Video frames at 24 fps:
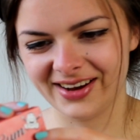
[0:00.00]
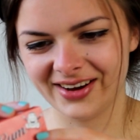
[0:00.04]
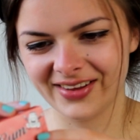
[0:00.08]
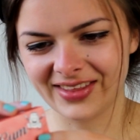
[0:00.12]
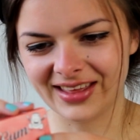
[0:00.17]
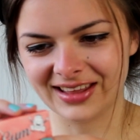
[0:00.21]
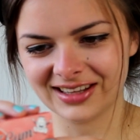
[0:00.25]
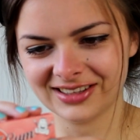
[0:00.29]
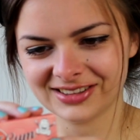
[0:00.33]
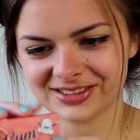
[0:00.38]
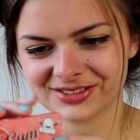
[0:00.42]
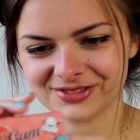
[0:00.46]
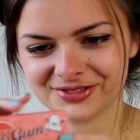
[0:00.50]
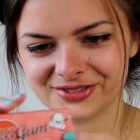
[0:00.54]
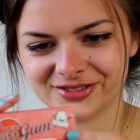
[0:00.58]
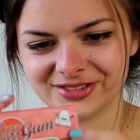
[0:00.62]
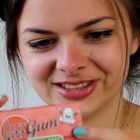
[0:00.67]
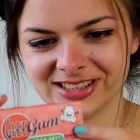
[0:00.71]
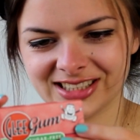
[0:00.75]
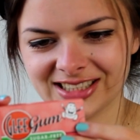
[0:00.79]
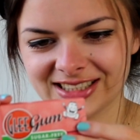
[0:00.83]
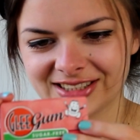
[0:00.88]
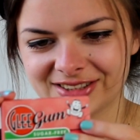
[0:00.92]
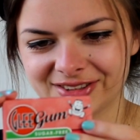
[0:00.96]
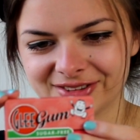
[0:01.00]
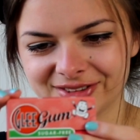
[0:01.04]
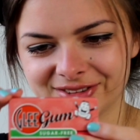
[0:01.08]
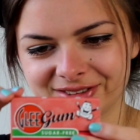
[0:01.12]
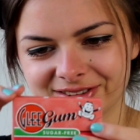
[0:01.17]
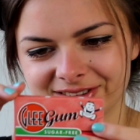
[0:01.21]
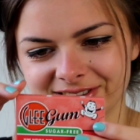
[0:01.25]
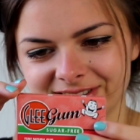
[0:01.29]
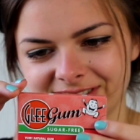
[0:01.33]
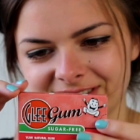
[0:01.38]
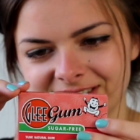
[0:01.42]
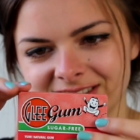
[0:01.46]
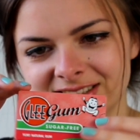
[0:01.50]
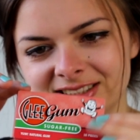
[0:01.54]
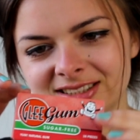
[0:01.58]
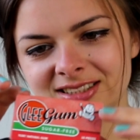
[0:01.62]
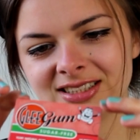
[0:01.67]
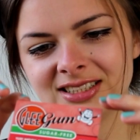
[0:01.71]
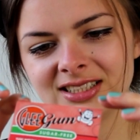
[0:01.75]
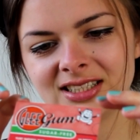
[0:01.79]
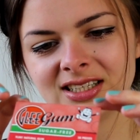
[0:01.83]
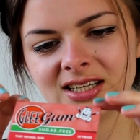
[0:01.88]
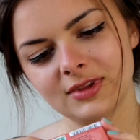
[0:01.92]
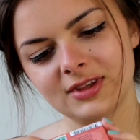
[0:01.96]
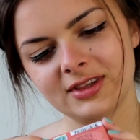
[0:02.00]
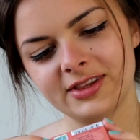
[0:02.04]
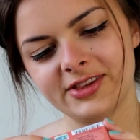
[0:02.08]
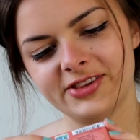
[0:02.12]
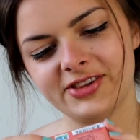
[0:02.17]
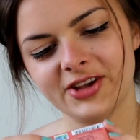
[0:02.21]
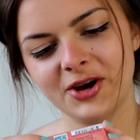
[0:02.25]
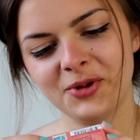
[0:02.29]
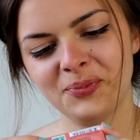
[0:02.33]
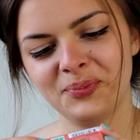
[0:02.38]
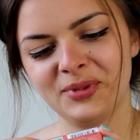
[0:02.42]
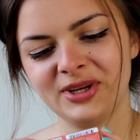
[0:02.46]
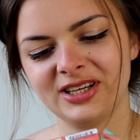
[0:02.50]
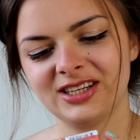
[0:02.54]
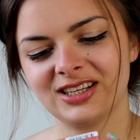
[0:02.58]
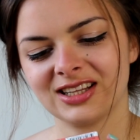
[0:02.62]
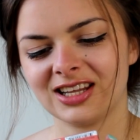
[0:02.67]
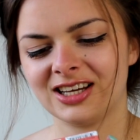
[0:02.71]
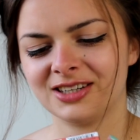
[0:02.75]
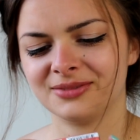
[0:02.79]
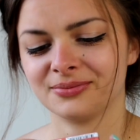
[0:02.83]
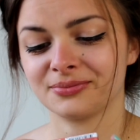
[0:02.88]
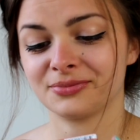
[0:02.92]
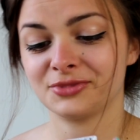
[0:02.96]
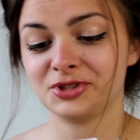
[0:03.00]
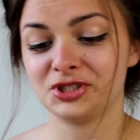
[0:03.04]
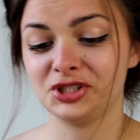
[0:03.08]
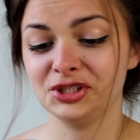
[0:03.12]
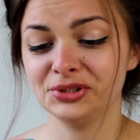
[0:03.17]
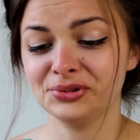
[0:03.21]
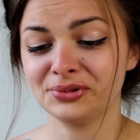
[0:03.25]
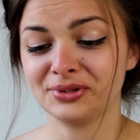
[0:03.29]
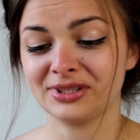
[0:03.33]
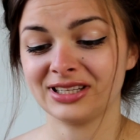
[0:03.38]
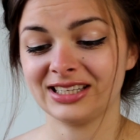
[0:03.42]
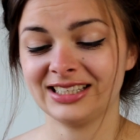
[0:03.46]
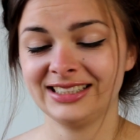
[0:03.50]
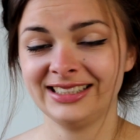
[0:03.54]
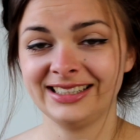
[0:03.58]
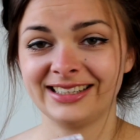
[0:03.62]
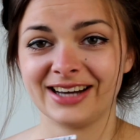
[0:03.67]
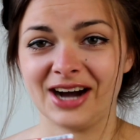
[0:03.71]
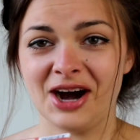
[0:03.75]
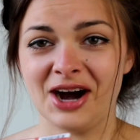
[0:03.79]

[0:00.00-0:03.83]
that looks really cool. Don't be glum, chew Glee